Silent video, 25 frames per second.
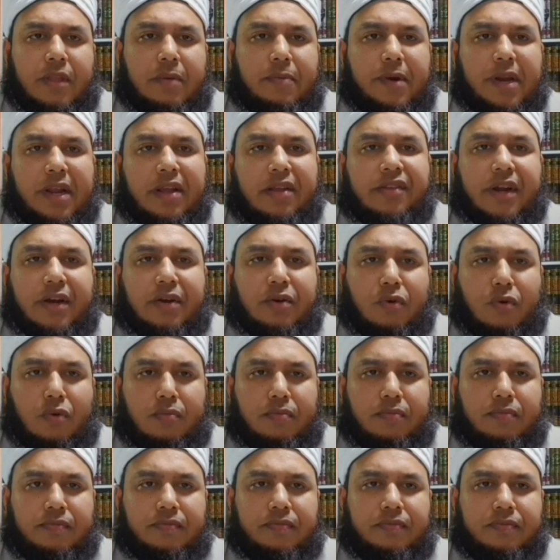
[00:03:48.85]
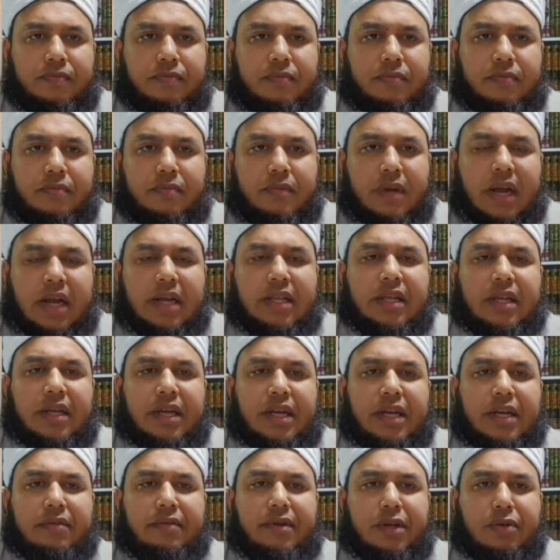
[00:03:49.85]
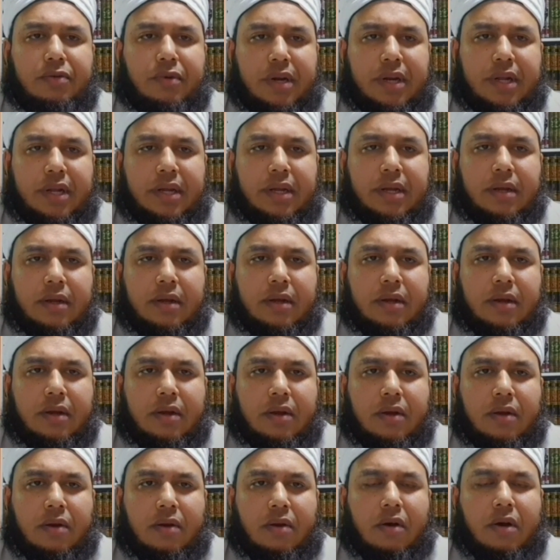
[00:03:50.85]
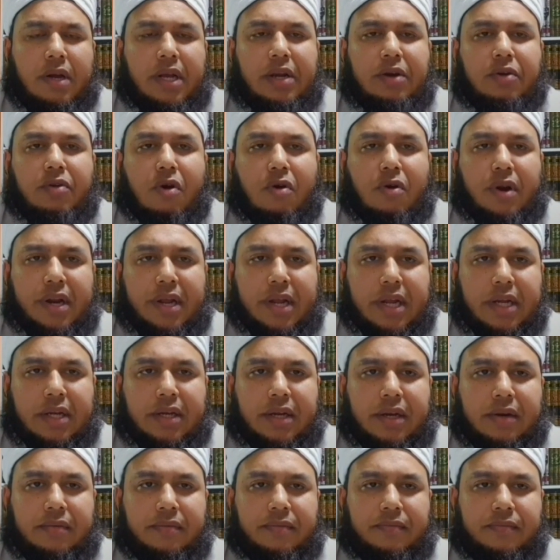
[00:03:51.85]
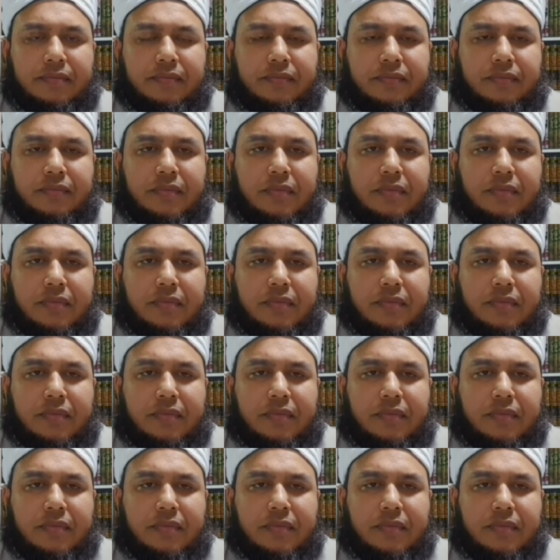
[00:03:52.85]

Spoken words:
the prayers at home, either individually or in congregation,